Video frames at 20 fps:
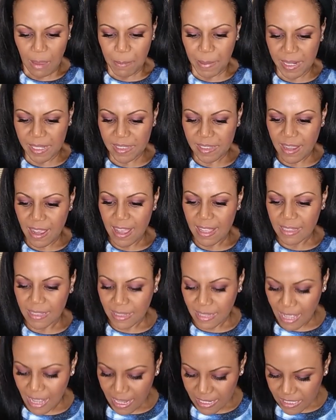But it's
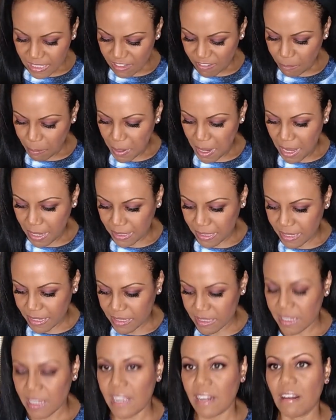got lots of
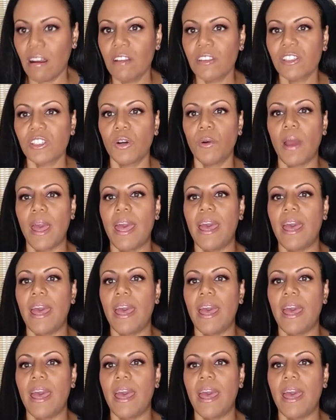pockets. It also